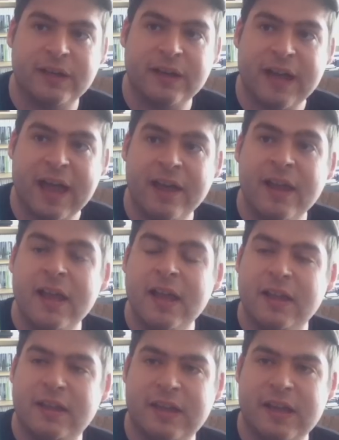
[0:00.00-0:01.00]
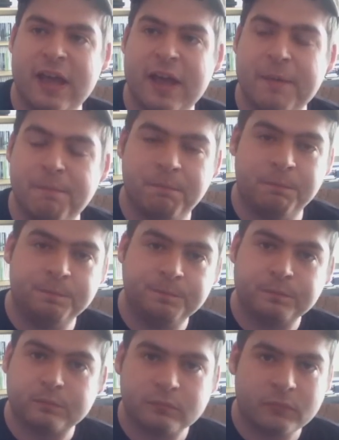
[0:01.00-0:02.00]
and get the um,
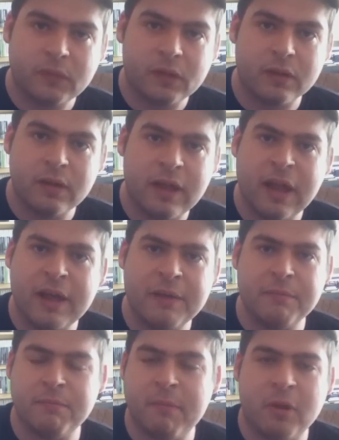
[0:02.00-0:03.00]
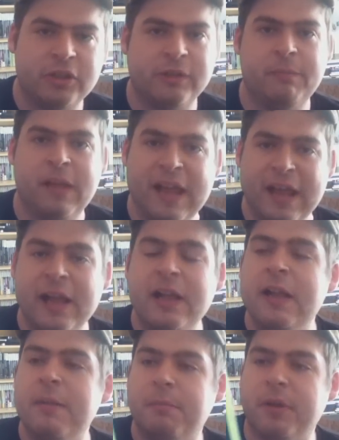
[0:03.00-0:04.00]
um, multiplayer.
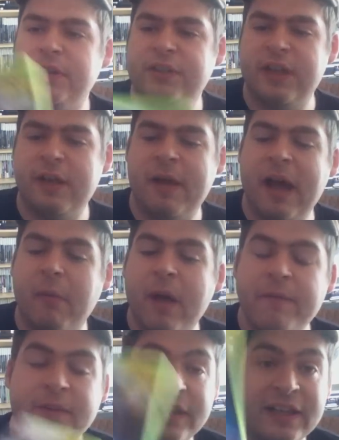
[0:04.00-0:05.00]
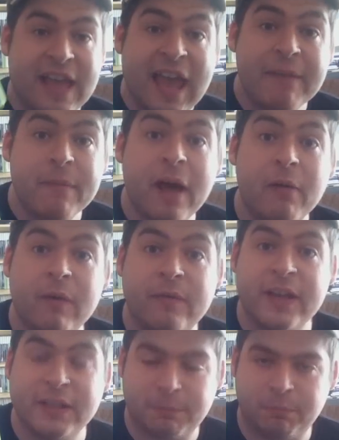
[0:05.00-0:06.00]
But, um, however, the game,
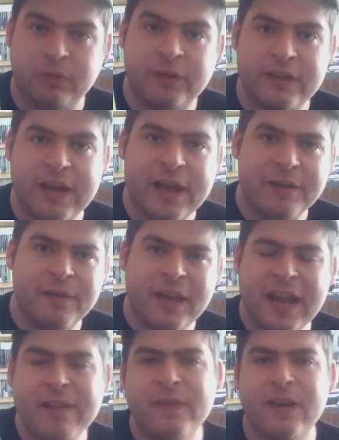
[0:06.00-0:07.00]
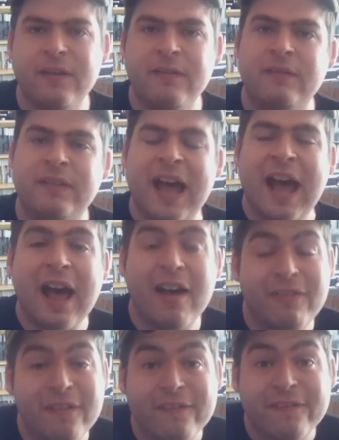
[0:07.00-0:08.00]
however, is brilliant. Even though I
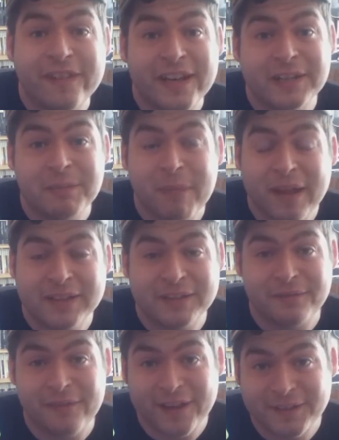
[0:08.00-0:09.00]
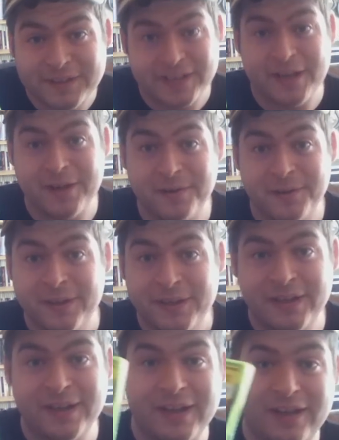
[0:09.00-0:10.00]
haven't finished Mass Effect two,
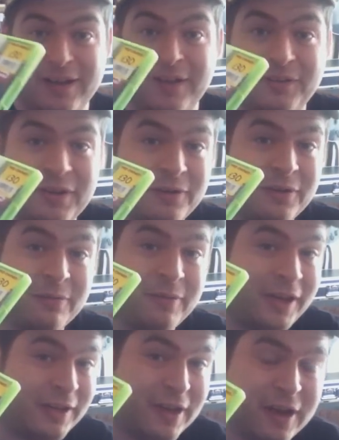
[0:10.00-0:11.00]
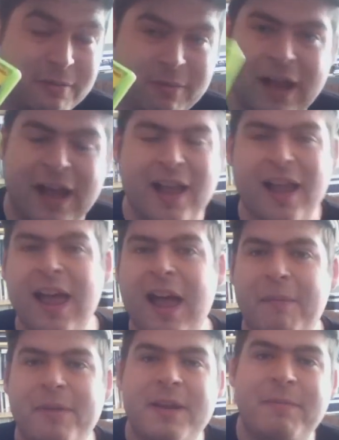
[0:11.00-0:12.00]
I know, don't call me new, but I,
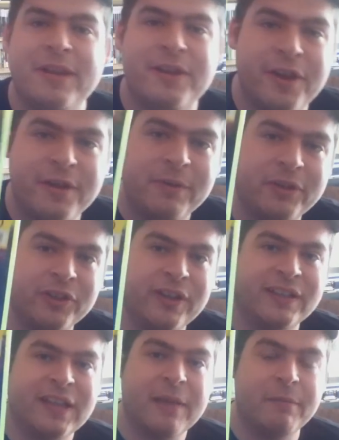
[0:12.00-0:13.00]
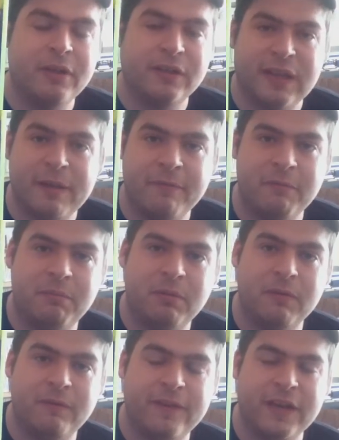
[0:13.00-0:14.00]
I've been a bit noobish on this game because I haven't
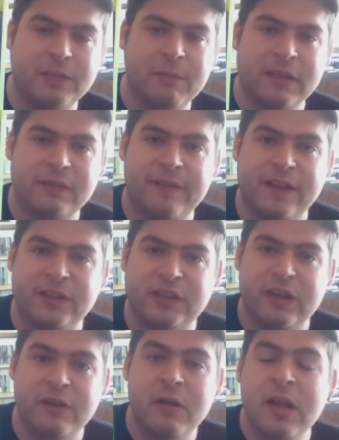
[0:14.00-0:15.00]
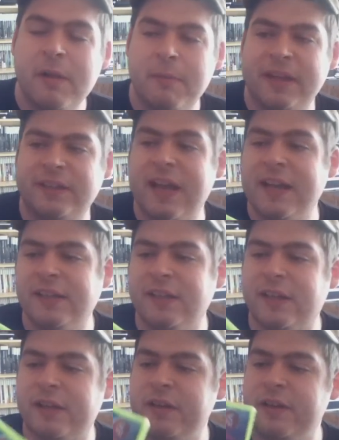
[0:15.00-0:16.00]
put, finished Mass Effect two. But I started
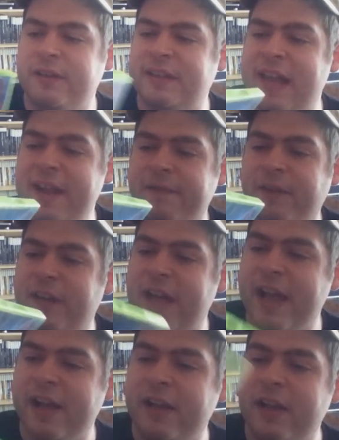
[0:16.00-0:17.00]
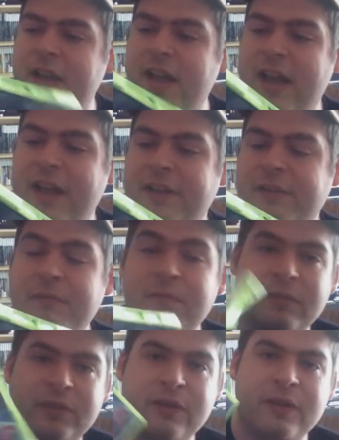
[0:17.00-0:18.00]
like a new save on it and
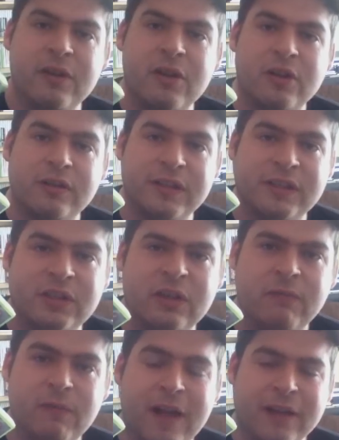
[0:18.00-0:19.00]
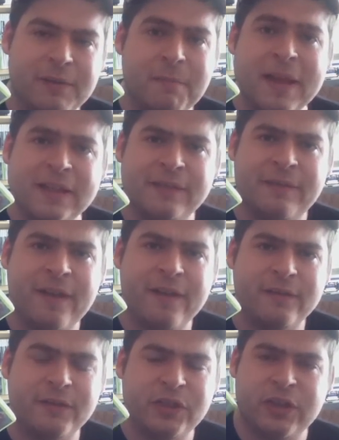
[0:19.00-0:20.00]
doing all the stuff without the Mass
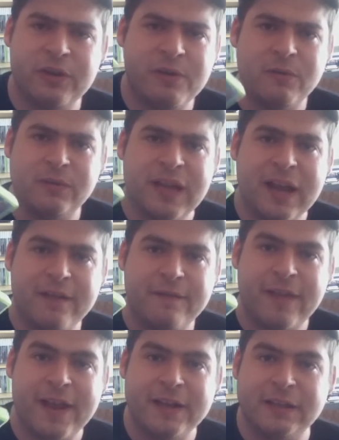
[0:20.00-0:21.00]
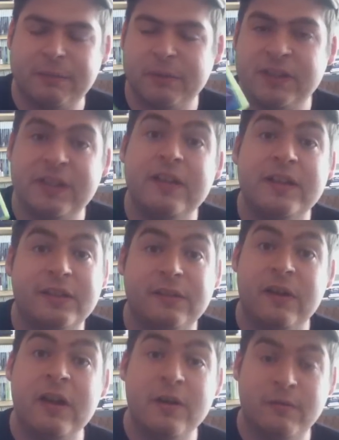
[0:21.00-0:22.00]
Effect two type things. But still, it's
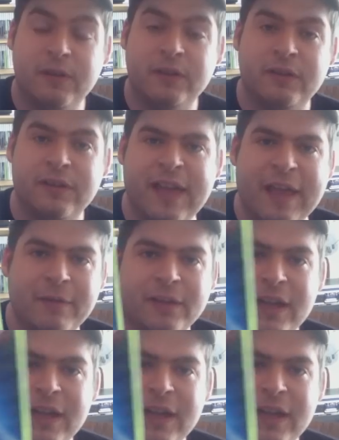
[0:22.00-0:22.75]
a real good game. I